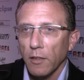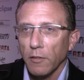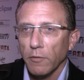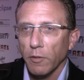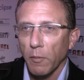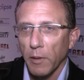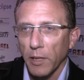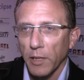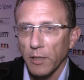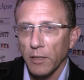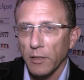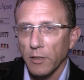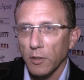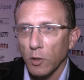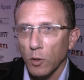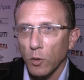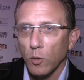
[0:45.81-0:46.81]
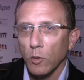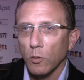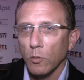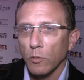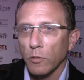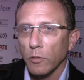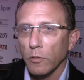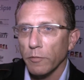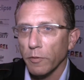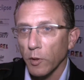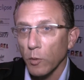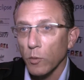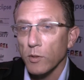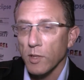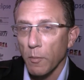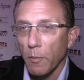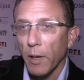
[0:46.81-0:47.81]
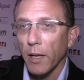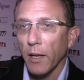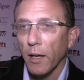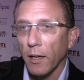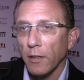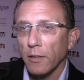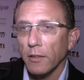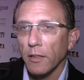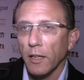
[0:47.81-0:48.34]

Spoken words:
from England who flew Sabena,